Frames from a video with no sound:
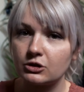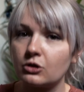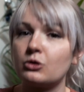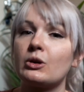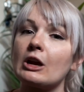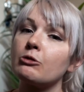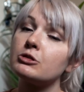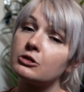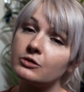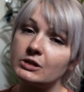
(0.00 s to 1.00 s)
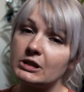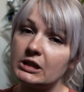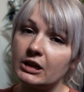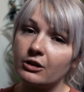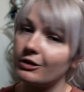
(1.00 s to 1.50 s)
so you can't reserve
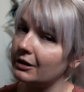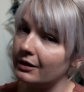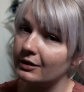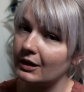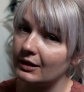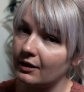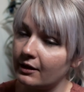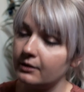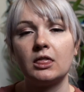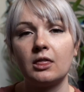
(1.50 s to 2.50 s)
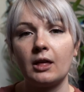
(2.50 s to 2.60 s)
seating or anything like that.